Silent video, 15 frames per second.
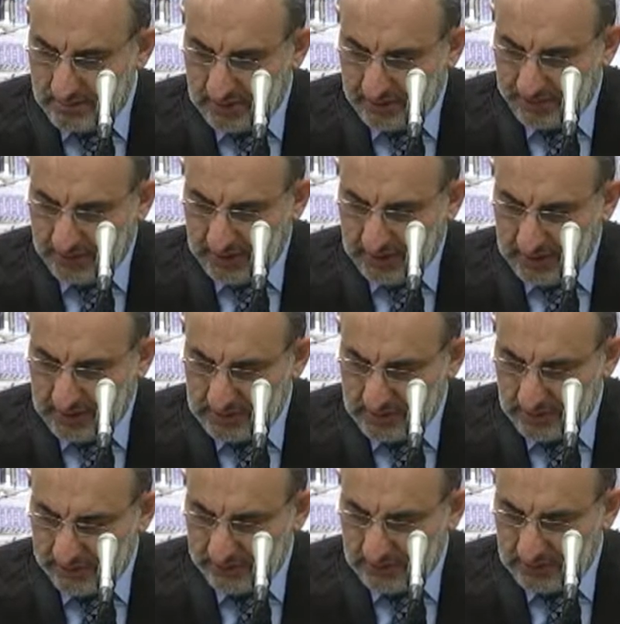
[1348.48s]
the prayers
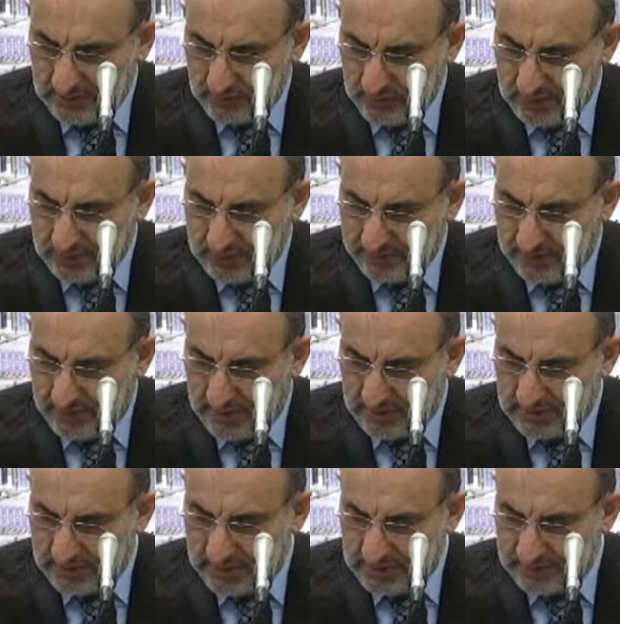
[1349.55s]
offered with the
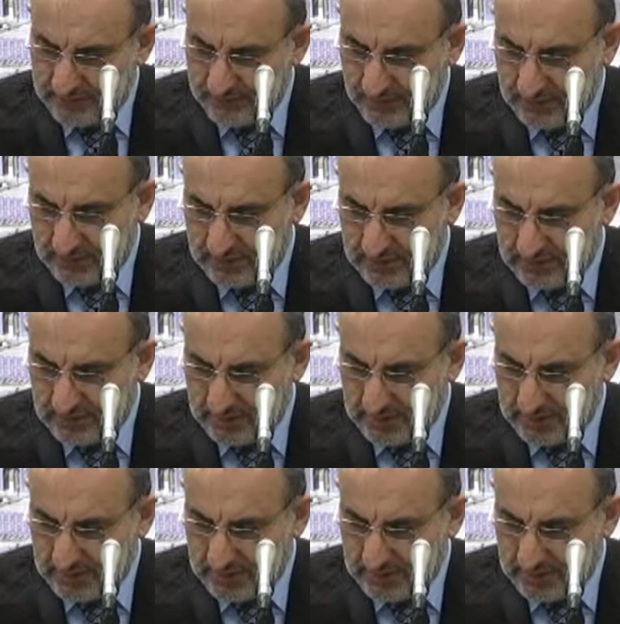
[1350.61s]
blood is void,